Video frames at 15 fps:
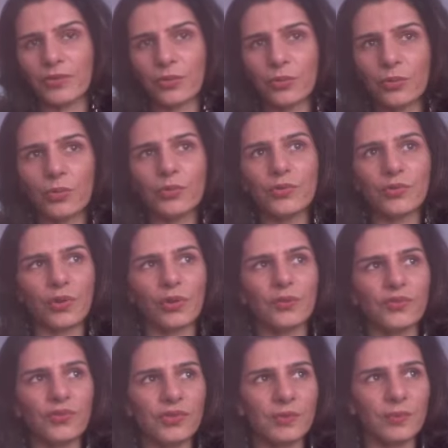You know, don't sort
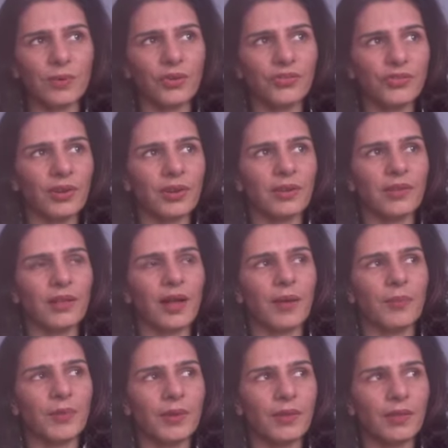of just brush it under the
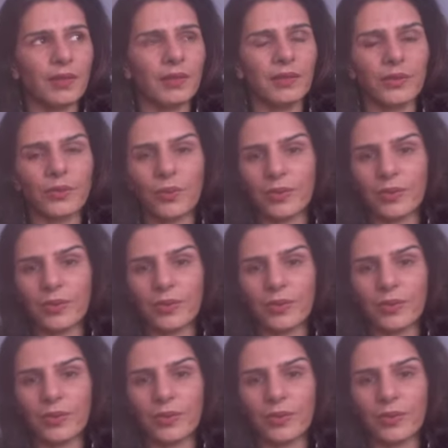carpet and think that,